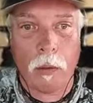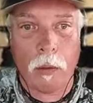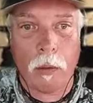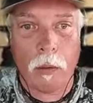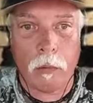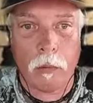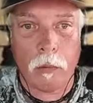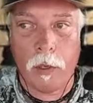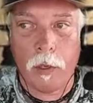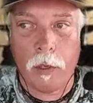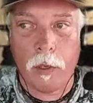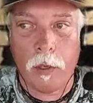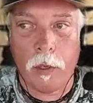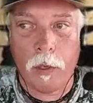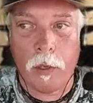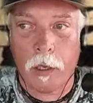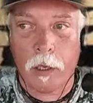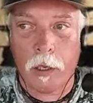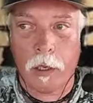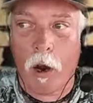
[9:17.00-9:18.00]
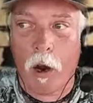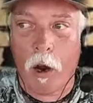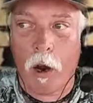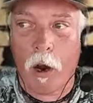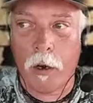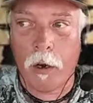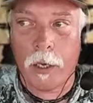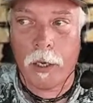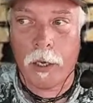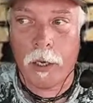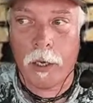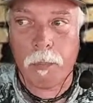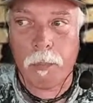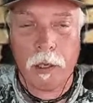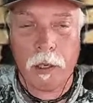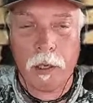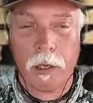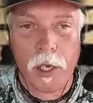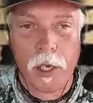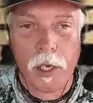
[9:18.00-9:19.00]
the audience, because
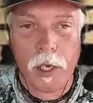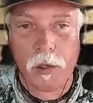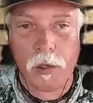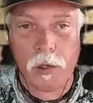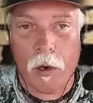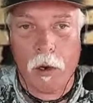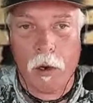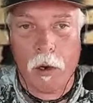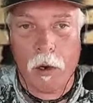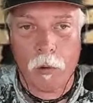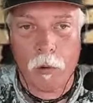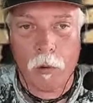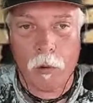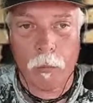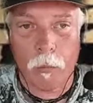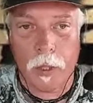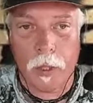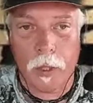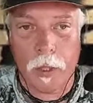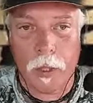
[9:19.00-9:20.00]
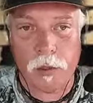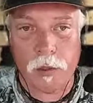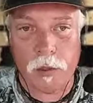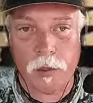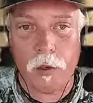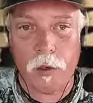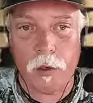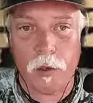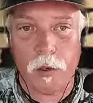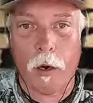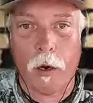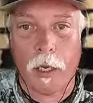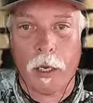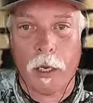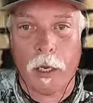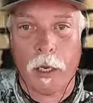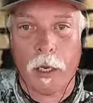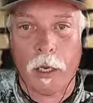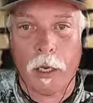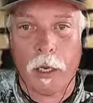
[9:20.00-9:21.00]
that's all a courtroom is an audience
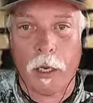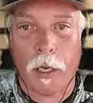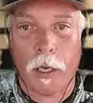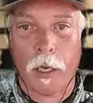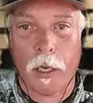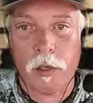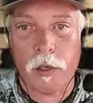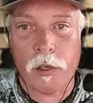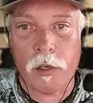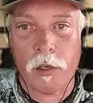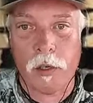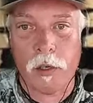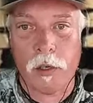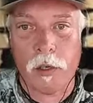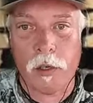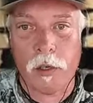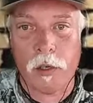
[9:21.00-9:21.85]
to keep the sheeple